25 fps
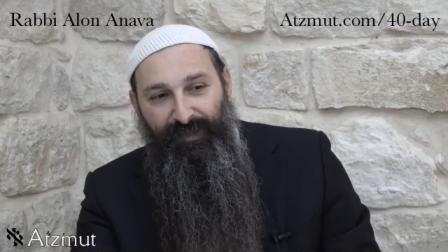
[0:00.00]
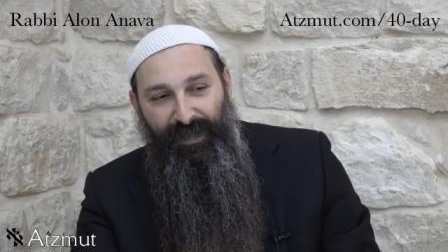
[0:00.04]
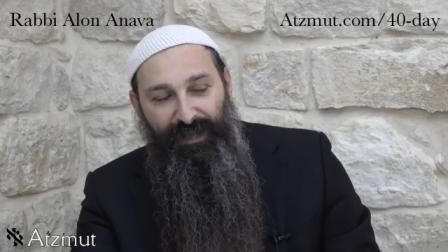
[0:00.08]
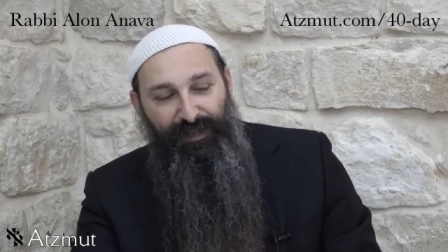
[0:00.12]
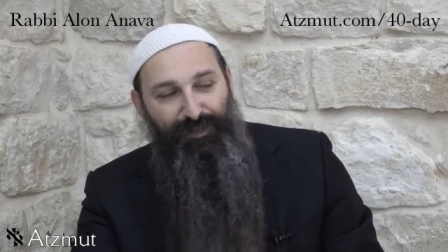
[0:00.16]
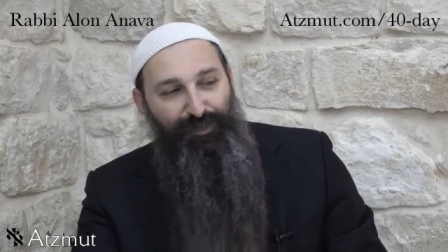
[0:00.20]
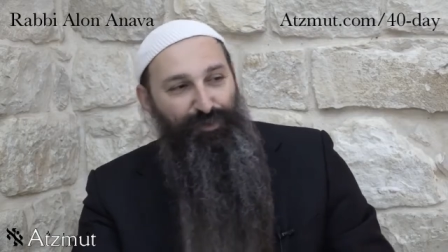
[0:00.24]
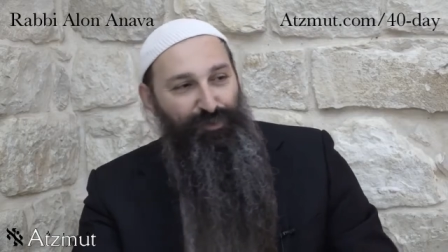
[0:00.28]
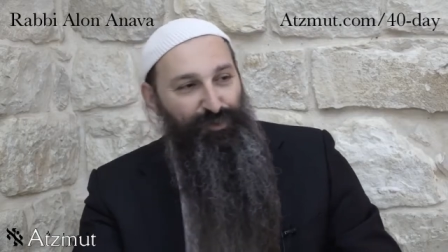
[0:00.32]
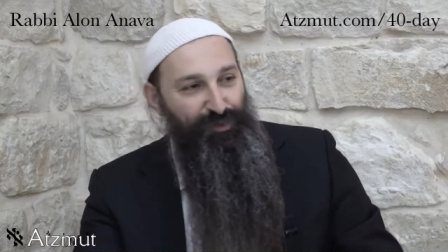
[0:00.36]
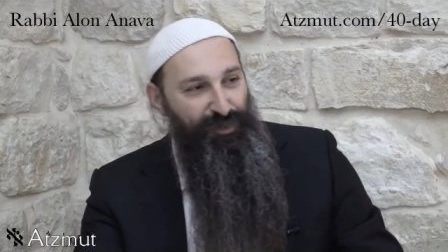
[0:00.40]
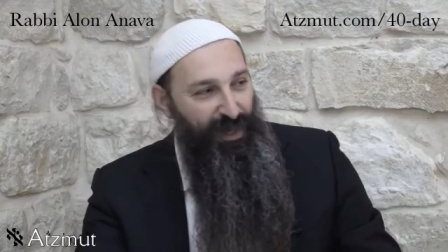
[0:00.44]

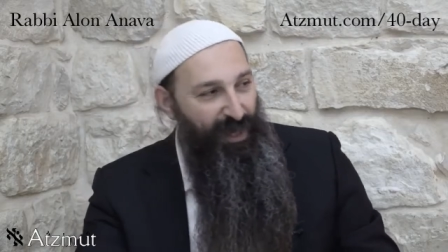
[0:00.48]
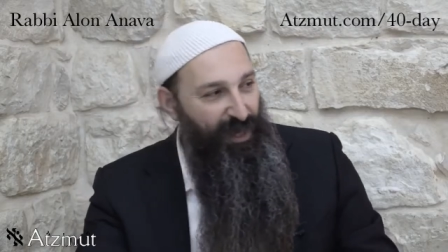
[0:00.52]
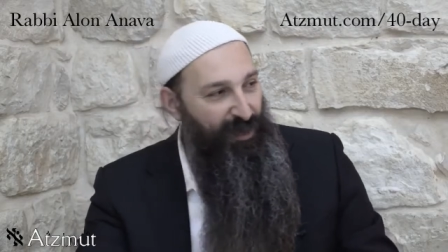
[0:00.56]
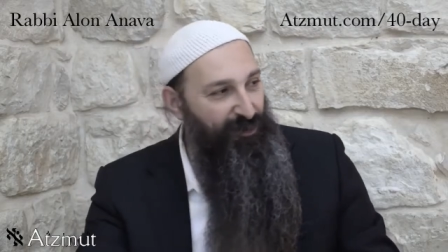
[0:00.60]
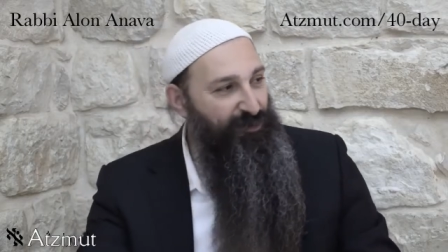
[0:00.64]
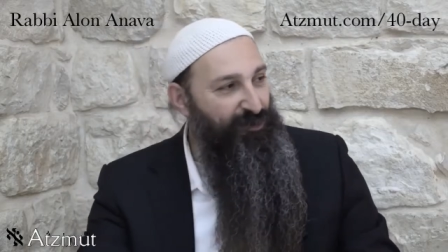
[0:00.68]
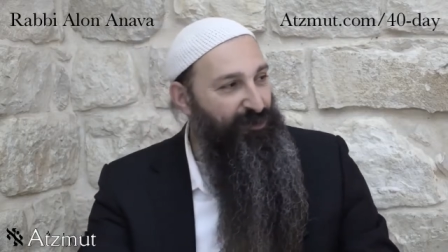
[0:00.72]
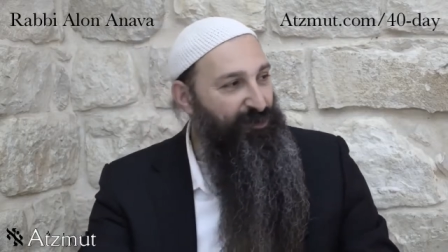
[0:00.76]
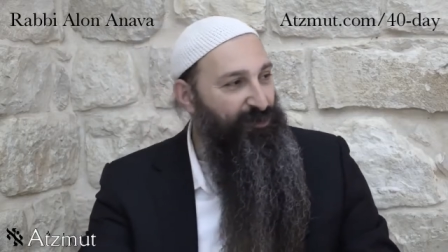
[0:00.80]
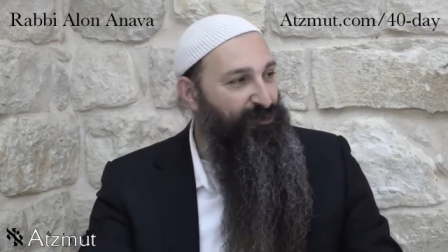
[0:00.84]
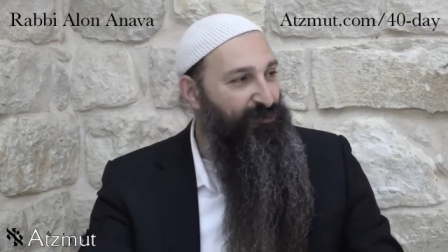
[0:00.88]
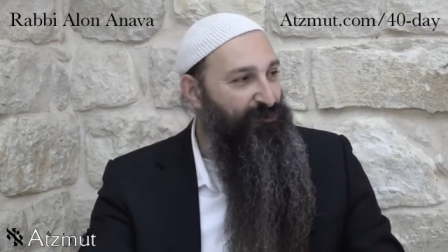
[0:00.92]
And
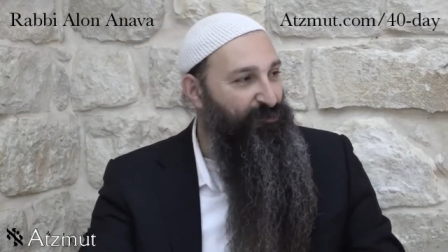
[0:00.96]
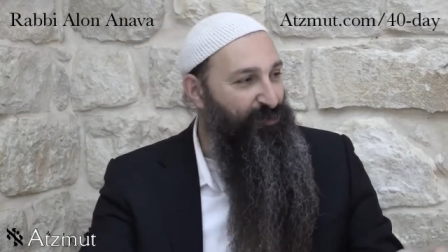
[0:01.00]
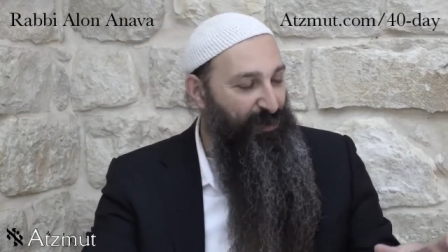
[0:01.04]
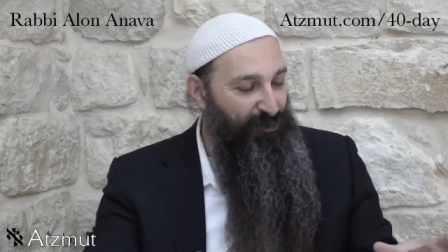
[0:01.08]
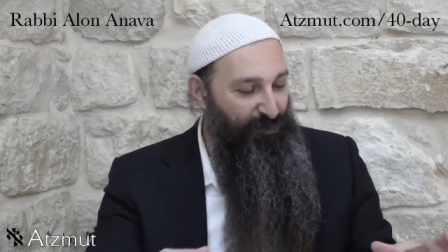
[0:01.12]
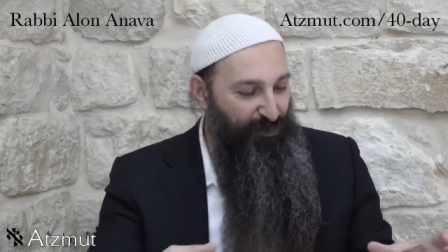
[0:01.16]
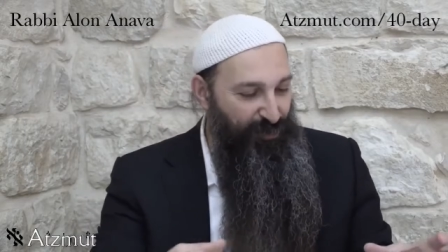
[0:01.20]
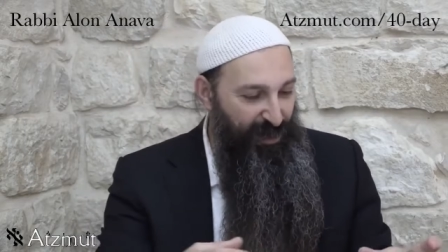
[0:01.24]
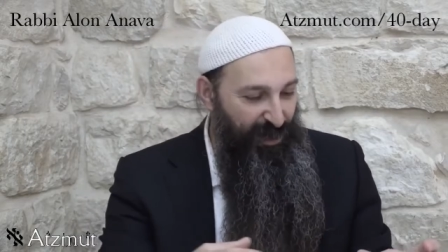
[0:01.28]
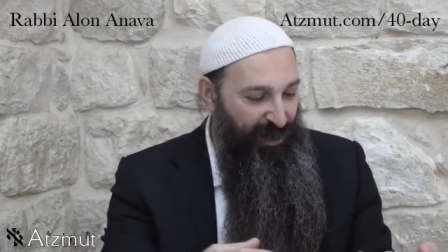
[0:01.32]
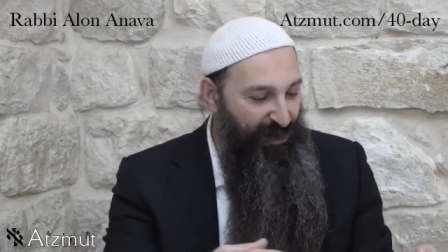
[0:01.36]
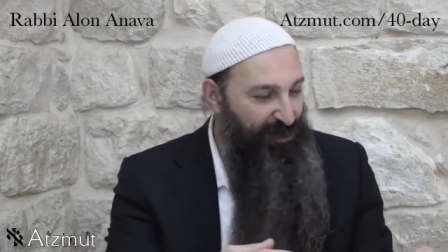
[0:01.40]
together,
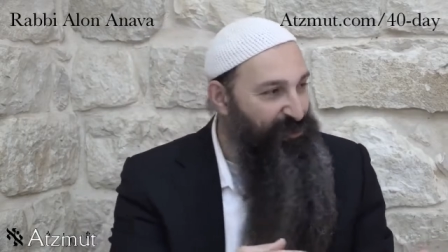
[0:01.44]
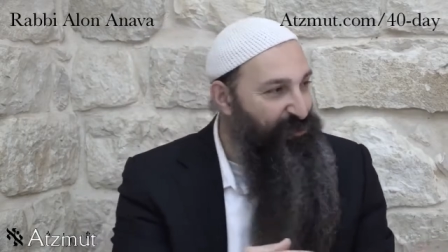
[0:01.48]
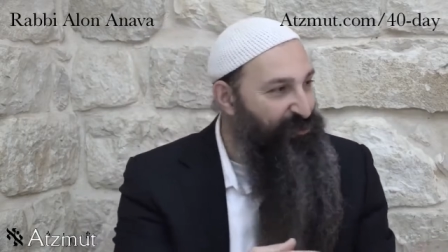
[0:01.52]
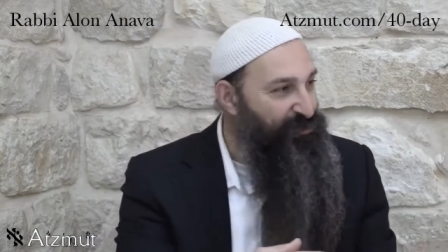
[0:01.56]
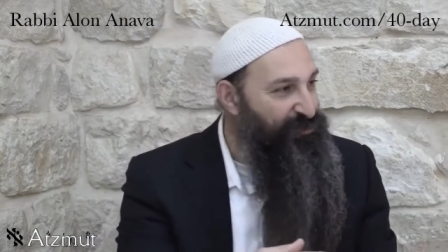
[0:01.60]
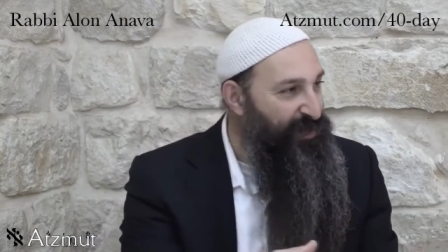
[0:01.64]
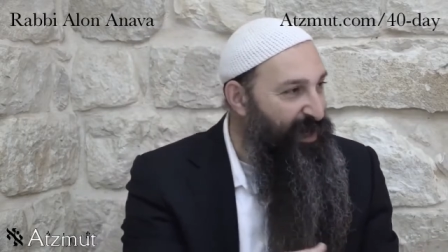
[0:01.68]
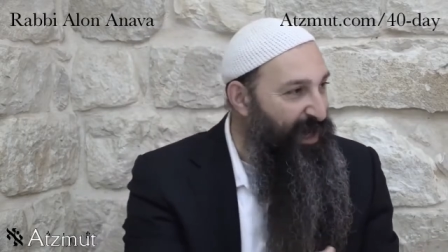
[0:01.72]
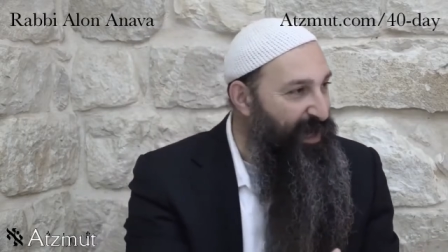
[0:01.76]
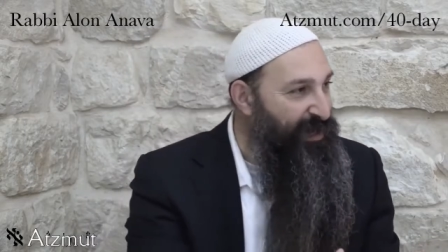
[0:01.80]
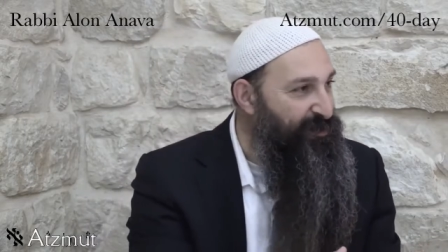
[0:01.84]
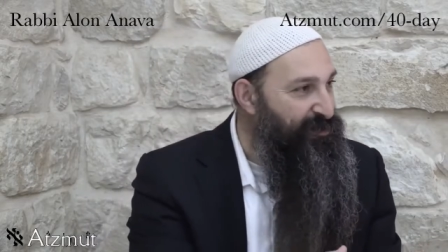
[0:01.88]
when we are
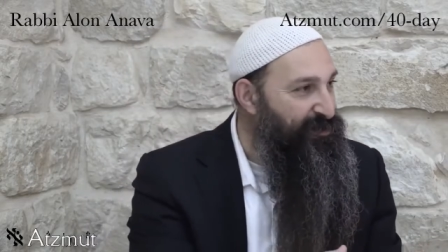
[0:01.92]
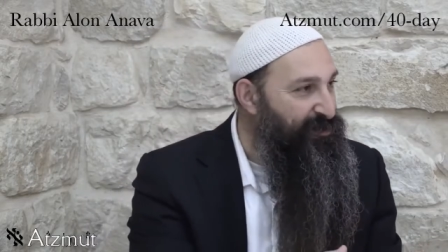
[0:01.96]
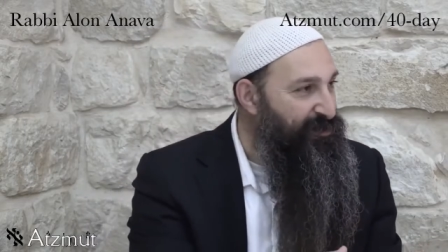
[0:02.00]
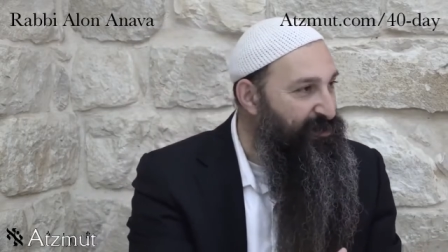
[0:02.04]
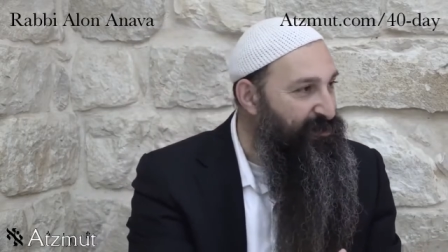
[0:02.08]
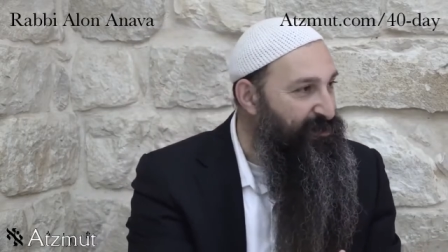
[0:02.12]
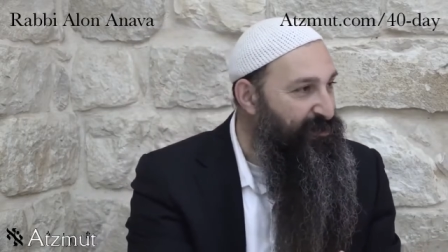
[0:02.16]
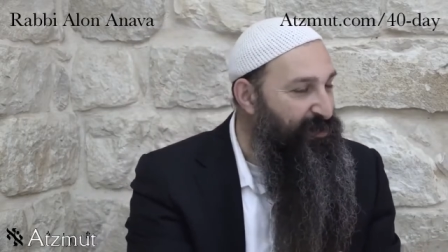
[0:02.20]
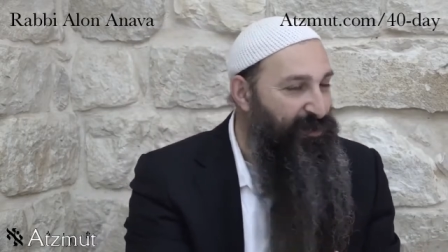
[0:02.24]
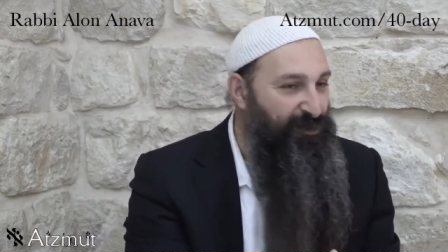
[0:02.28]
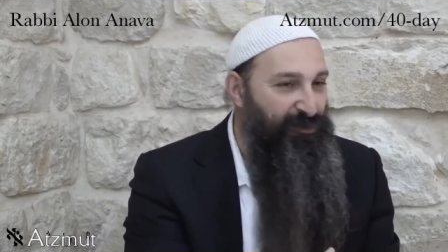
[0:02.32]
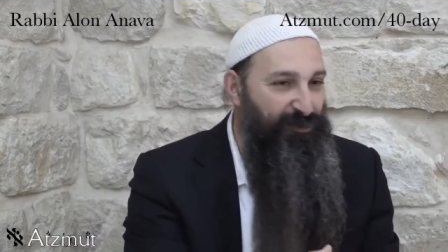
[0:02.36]

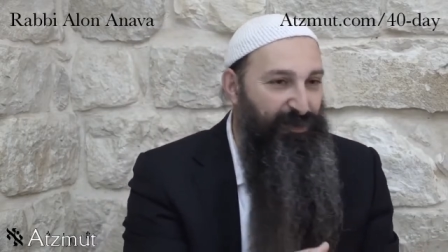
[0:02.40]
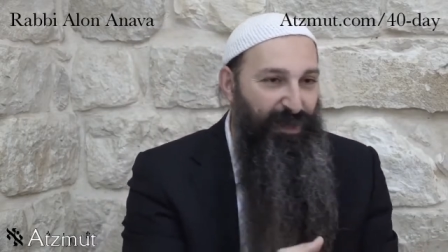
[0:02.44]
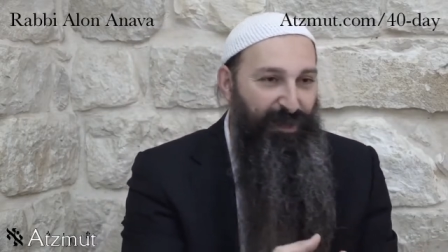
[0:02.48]
united,